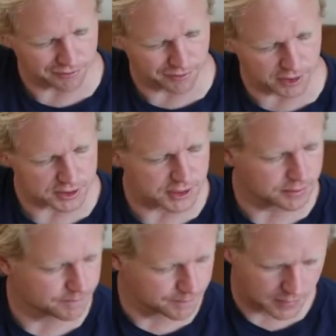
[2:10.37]
first
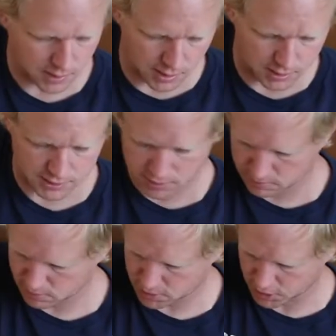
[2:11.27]
is
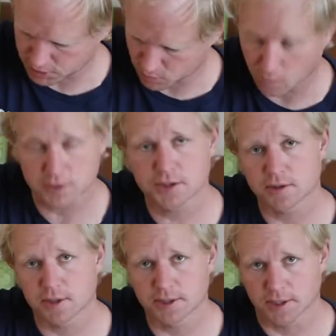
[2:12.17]
changing one
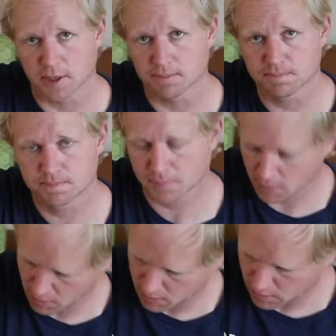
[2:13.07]
string at a time.
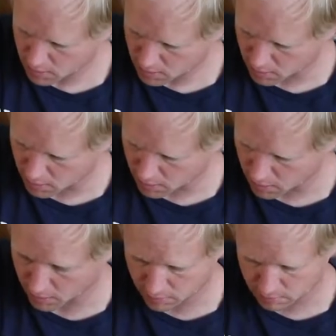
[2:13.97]

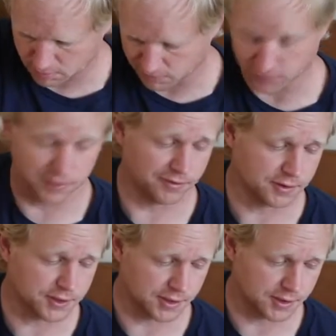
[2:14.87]
And the very
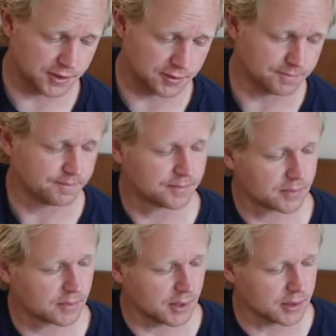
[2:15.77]
first thing to do
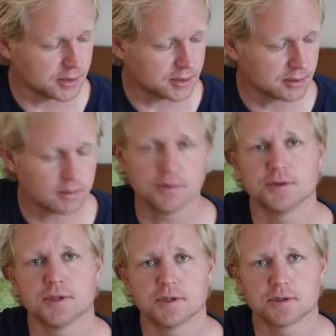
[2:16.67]
is
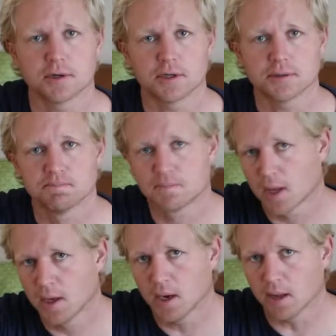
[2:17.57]
loosen the strings.
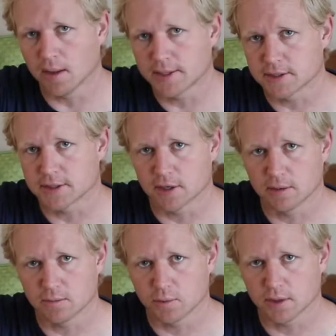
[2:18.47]
I like to
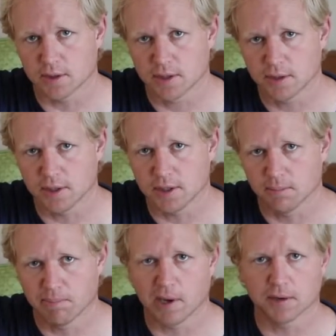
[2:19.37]
start with the
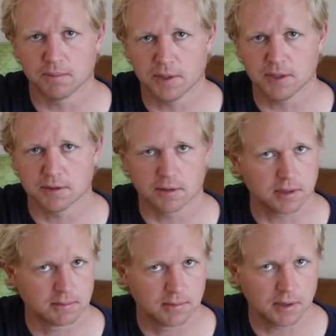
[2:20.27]
bottom E
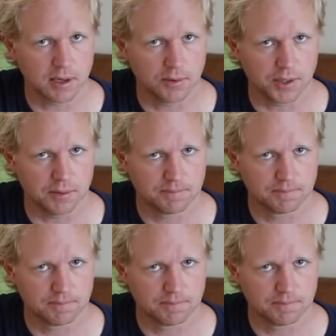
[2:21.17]
string, the low E.